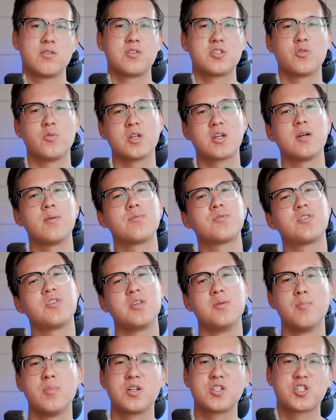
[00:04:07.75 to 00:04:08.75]
So when it comes to
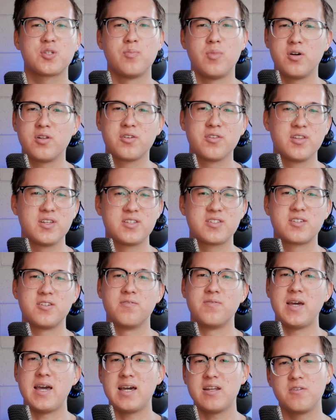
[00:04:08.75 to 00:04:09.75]
the much smaller list
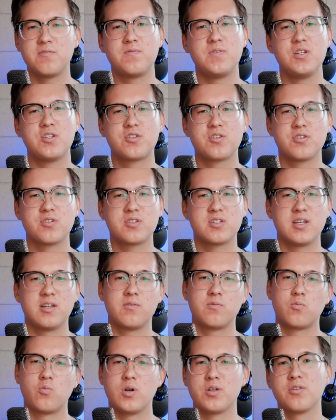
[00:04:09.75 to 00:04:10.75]
of added features
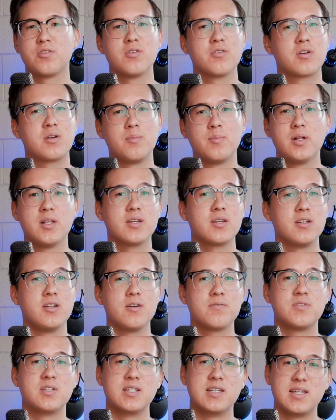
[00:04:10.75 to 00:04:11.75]
and whether they're compelling
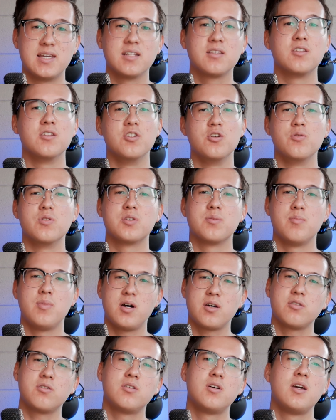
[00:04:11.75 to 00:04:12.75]
enough to get the newest
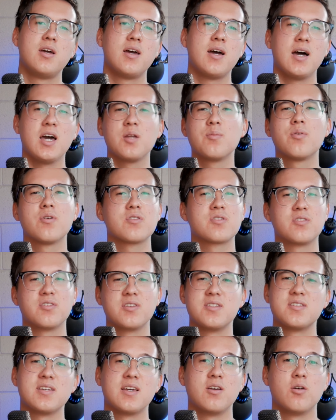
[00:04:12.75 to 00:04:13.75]
model, I'd personally
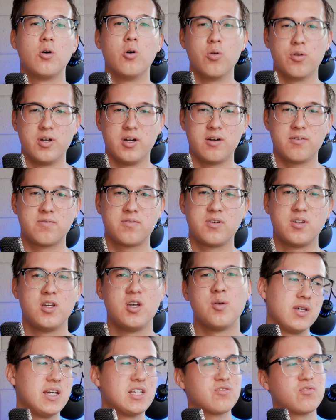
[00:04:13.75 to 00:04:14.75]
say hold off.
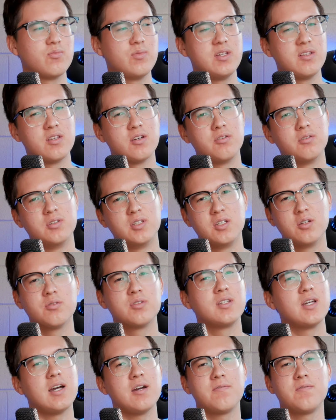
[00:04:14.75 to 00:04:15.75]
As for me though, the
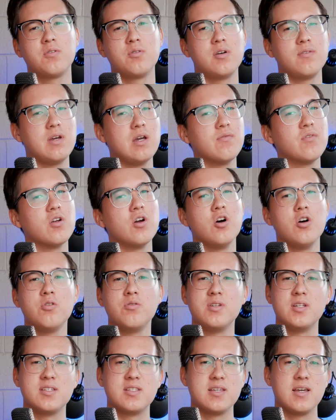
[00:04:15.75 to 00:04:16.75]
only iPhone I've ever
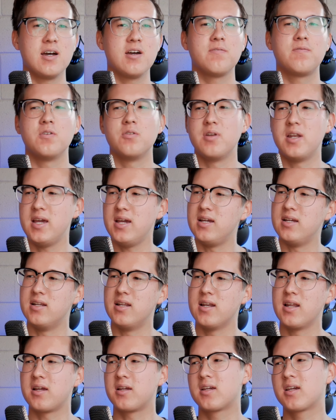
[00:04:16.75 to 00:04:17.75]
owned is the iPhone 8,
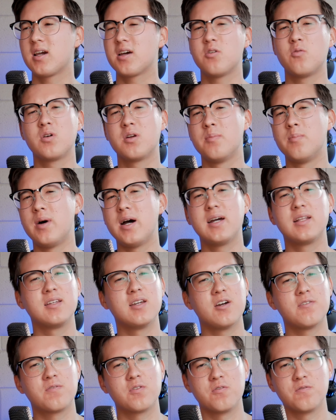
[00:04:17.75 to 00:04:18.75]
and I kinda wanna buy the
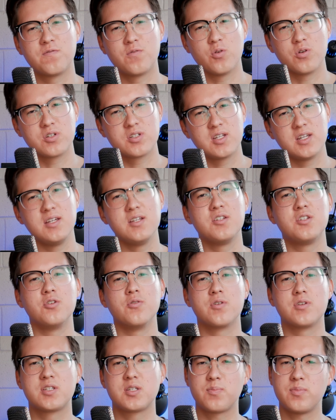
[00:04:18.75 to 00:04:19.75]
iPhone 14 to
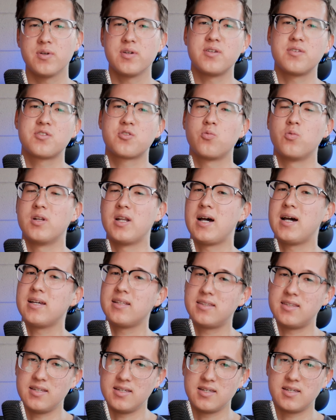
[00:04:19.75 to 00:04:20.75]
experience what I
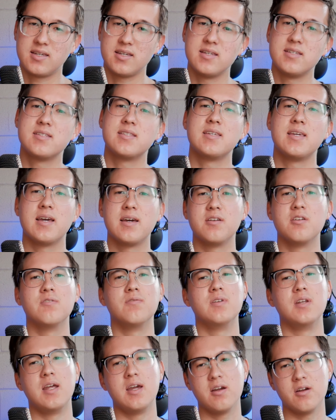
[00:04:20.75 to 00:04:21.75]
think is the end of
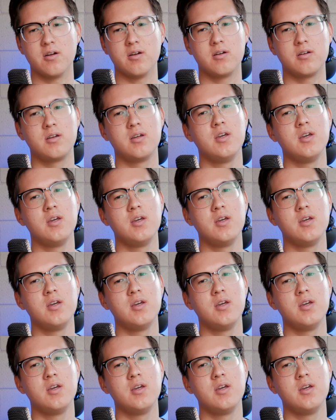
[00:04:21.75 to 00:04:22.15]
an era.